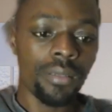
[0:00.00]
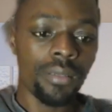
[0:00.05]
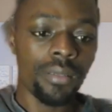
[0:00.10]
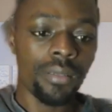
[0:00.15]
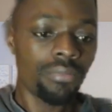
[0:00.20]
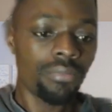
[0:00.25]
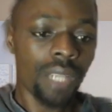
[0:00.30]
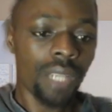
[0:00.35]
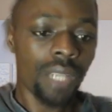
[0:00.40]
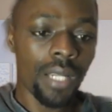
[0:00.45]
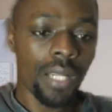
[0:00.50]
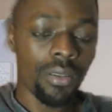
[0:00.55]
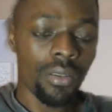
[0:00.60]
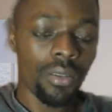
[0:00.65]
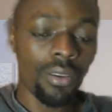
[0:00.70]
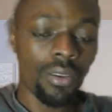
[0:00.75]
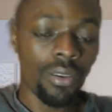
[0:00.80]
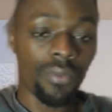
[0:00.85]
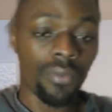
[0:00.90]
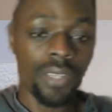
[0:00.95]
turn
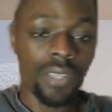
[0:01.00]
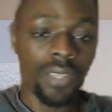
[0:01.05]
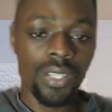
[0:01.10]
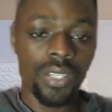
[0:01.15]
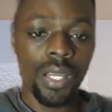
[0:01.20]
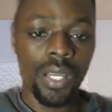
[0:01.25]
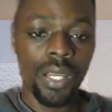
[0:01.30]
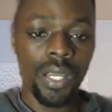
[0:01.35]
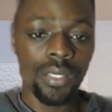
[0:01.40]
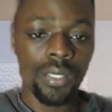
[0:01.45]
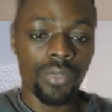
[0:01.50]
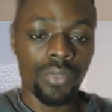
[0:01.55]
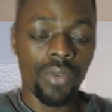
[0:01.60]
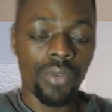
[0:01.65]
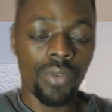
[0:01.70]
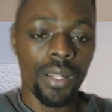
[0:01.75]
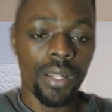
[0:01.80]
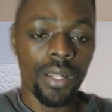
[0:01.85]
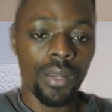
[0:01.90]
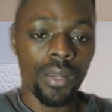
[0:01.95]
off the chat to
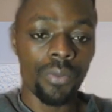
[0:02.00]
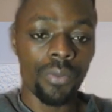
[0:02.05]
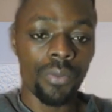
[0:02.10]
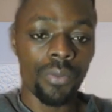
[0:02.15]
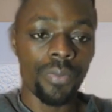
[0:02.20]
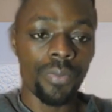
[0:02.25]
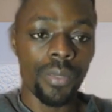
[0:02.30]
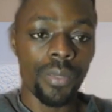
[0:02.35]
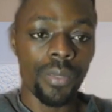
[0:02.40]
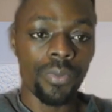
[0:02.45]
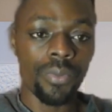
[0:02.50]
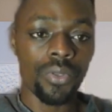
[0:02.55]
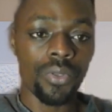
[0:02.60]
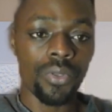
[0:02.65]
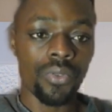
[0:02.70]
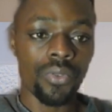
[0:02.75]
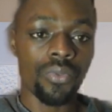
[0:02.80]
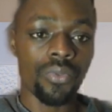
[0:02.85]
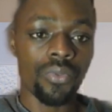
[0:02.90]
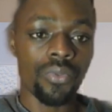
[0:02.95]
allow people
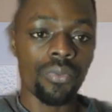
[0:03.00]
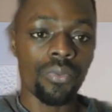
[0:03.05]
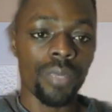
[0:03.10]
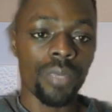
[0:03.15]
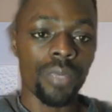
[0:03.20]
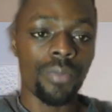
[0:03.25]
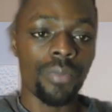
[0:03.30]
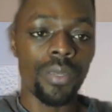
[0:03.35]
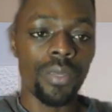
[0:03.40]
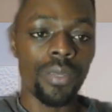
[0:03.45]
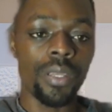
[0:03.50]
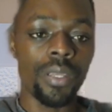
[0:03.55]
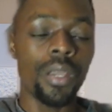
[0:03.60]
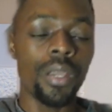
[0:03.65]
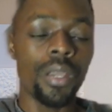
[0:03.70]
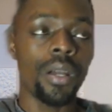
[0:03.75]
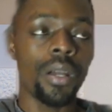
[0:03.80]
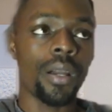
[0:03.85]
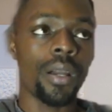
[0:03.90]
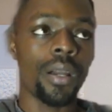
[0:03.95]
to maybe
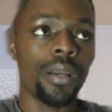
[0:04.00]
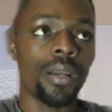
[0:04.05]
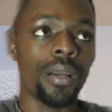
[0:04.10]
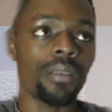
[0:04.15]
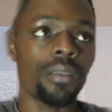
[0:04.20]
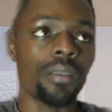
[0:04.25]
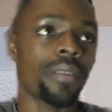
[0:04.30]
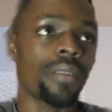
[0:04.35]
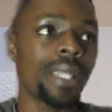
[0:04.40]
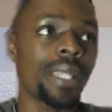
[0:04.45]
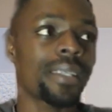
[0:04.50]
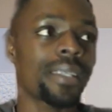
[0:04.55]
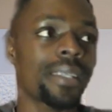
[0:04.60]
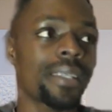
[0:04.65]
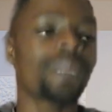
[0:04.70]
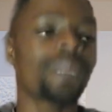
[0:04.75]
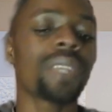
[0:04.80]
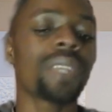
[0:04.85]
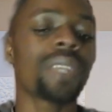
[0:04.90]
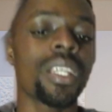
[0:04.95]
read
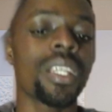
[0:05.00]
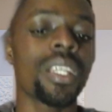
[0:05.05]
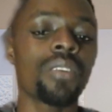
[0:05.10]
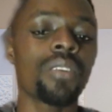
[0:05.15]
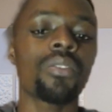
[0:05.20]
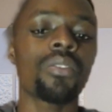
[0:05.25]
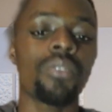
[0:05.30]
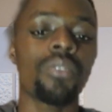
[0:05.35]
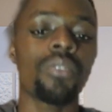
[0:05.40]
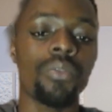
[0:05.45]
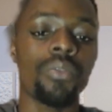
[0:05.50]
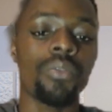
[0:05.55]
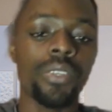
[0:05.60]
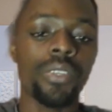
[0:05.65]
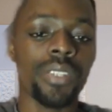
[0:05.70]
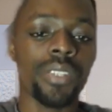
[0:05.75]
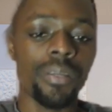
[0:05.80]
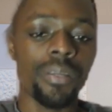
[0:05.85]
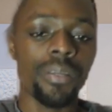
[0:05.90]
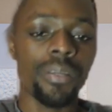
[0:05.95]
something or go watch
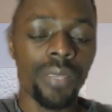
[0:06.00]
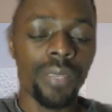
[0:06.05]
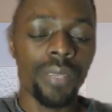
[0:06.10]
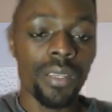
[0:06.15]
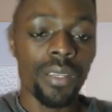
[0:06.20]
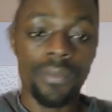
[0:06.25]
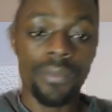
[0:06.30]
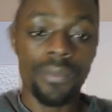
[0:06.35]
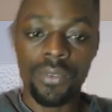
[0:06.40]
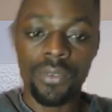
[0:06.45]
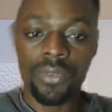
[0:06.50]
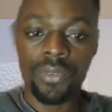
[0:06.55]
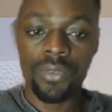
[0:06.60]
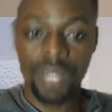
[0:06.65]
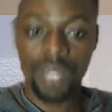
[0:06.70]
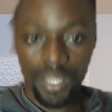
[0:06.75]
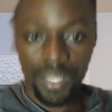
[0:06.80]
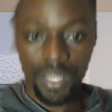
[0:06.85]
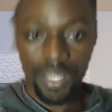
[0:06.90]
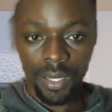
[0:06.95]
something. If you're doing
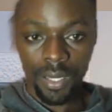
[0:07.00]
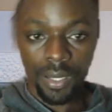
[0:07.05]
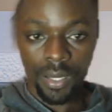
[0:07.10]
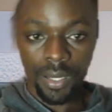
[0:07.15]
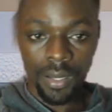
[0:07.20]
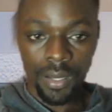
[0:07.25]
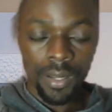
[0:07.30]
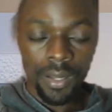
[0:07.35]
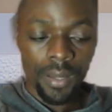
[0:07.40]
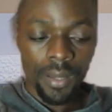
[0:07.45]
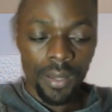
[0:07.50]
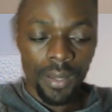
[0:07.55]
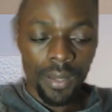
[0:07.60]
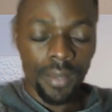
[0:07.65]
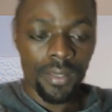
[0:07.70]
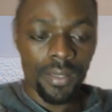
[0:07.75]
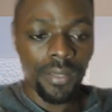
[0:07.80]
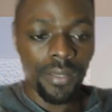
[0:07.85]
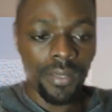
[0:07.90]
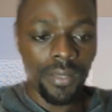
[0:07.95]
like
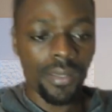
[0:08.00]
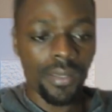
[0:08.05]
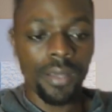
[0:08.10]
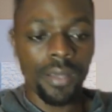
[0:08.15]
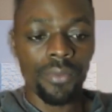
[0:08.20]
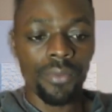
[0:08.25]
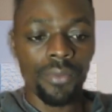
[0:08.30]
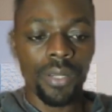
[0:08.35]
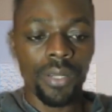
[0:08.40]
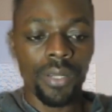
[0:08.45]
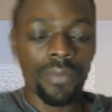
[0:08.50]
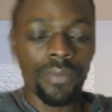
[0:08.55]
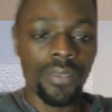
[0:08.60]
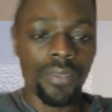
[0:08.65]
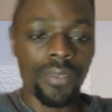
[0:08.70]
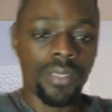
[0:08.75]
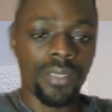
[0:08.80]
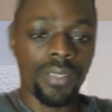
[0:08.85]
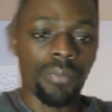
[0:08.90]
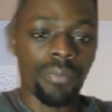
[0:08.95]
this one of these
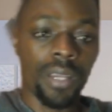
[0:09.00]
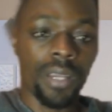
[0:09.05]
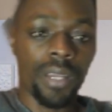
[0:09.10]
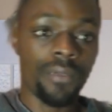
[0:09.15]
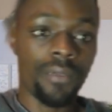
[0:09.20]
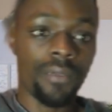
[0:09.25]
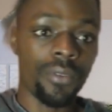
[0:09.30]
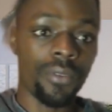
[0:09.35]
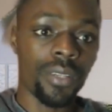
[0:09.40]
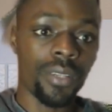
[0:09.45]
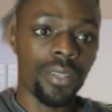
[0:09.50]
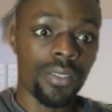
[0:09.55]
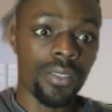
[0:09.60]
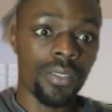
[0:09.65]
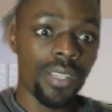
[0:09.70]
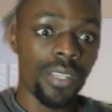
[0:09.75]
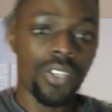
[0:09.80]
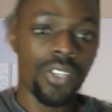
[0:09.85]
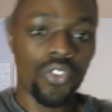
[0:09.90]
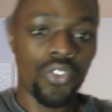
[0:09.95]
mindfulness
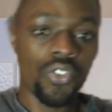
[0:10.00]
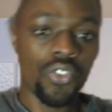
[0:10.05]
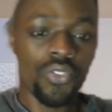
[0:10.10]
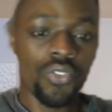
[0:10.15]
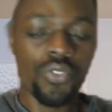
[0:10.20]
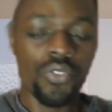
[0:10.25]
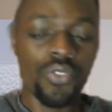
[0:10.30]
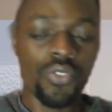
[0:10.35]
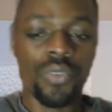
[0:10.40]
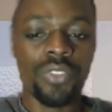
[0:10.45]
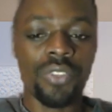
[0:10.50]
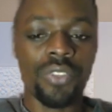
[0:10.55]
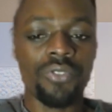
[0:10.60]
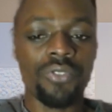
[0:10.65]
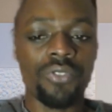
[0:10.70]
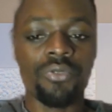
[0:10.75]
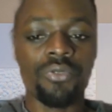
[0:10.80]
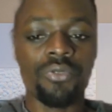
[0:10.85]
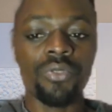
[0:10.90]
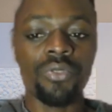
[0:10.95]
sessions, you want
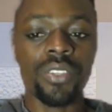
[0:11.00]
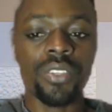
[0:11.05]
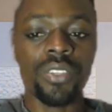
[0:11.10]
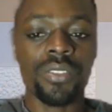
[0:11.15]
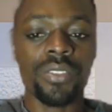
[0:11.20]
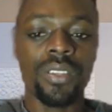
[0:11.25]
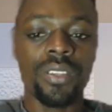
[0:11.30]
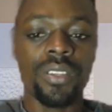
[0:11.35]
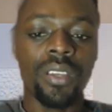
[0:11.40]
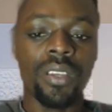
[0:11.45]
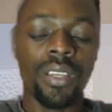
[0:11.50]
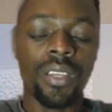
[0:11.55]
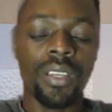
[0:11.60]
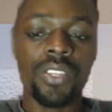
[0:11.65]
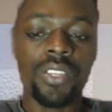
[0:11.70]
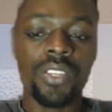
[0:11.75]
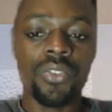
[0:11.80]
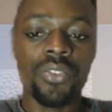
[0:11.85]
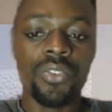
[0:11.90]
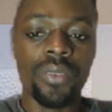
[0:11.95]
to just
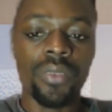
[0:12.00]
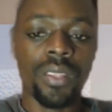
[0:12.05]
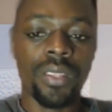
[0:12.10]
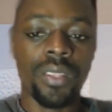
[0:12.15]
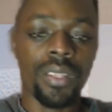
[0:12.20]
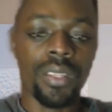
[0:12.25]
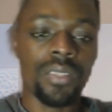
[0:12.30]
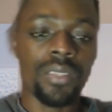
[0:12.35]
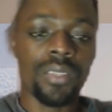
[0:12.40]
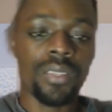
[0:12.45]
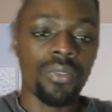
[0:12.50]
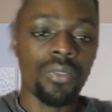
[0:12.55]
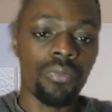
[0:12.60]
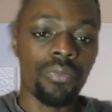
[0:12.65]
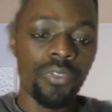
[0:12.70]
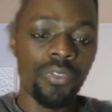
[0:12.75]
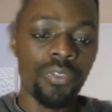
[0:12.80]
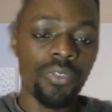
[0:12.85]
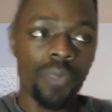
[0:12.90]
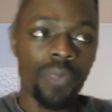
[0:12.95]
ensure that there's no
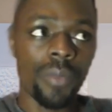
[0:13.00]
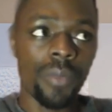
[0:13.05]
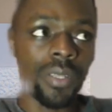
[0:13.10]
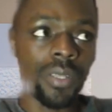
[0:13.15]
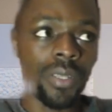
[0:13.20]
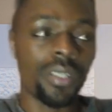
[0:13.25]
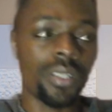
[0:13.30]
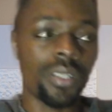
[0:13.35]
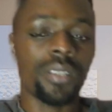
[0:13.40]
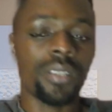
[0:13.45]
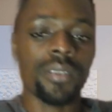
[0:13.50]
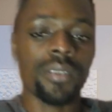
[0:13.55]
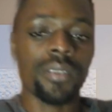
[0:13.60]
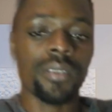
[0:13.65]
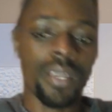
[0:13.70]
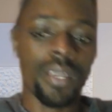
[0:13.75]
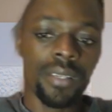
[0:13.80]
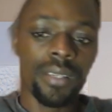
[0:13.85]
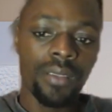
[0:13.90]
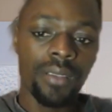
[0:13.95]
spammy tech
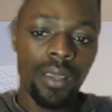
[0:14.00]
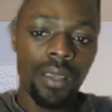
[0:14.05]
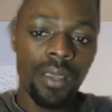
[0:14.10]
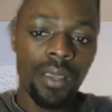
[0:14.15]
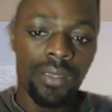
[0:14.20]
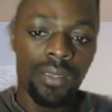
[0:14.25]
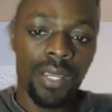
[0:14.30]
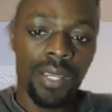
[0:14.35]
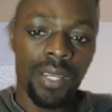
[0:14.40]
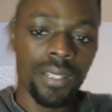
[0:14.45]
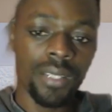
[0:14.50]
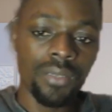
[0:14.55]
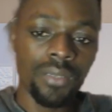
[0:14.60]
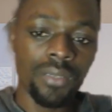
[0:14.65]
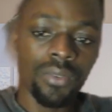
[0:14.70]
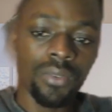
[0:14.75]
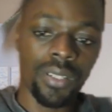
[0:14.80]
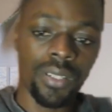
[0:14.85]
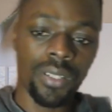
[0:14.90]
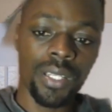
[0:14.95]
chats on the
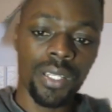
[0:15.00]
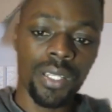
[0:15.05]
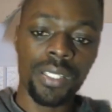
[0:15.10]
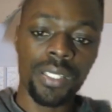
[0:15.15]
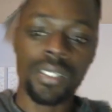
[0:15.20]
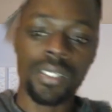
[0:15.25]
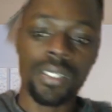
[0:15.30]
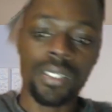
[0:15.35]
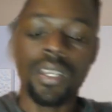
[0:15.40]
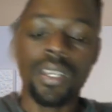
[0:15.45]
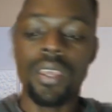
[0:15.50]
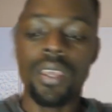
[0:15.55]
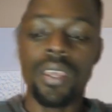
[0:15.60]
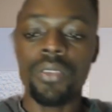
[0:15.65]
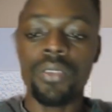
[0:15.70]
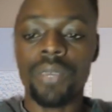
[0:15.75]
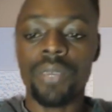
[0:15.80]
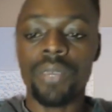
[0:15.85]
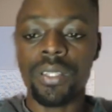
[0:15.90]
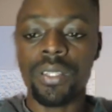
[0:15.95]
text. You
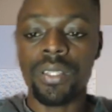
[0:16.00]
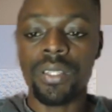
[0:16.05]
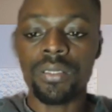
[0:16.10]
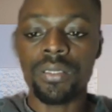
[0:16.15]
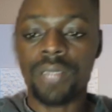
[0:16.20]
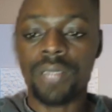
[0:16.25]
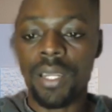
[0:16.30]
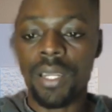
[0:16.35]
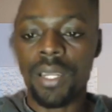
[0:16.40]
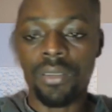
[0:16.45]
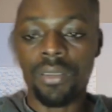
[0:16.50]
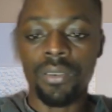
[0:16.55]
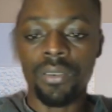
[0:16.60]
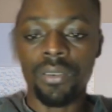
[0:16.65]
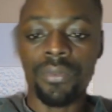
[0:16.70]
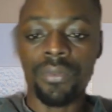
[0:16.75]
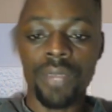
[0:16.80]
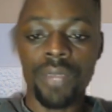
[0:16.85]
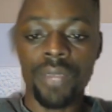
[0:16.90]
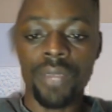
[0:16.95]
can turn off
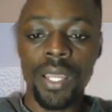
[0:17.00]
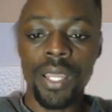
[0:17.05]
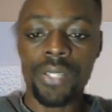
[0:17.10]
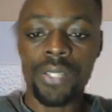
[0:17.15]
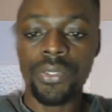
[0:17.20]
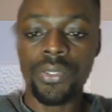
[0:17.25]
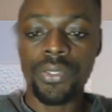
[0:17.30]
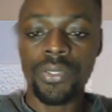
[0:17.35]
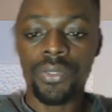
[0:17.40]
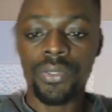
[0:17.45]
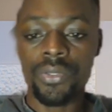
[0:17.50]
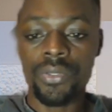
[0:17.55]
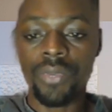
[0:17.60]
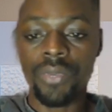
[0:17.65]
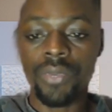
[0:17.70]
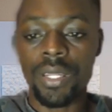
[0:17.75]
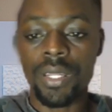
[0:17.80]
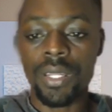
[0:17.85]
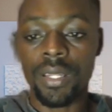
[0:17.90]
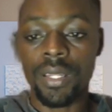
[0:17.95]
reactions. You can